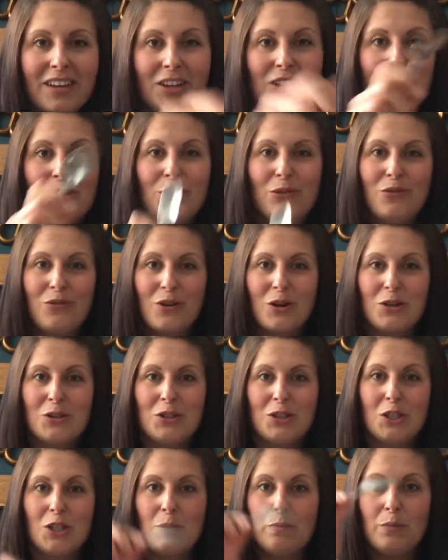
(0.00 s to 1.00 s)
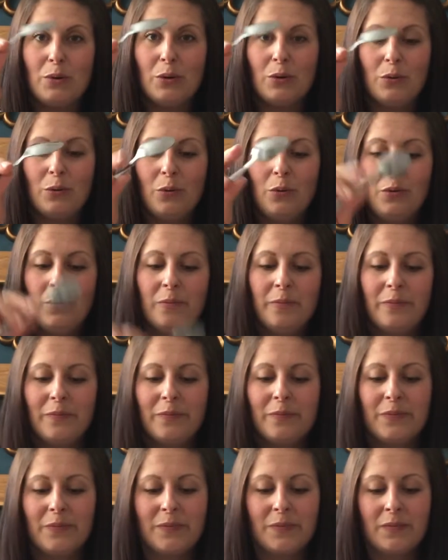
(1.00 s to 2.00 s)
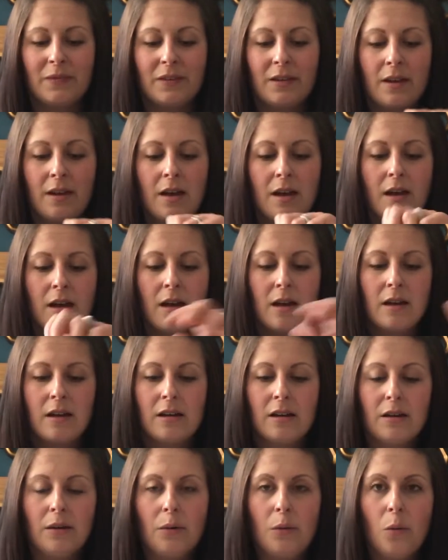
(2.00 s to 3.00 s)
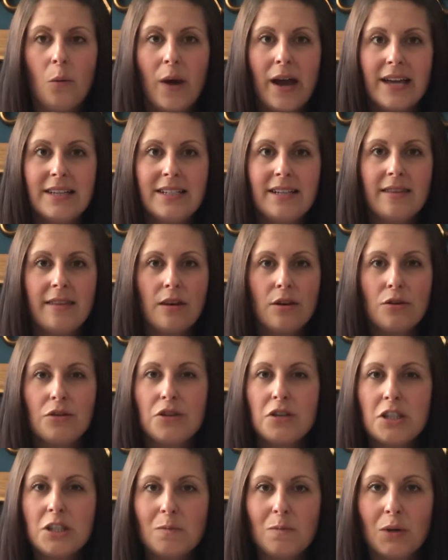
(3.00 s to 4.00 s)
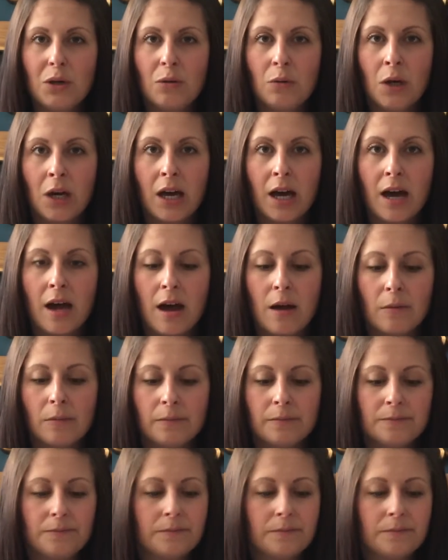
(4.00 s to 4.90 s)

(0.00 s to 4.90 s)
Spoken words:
you've got a spoon. Where did the other spoon go?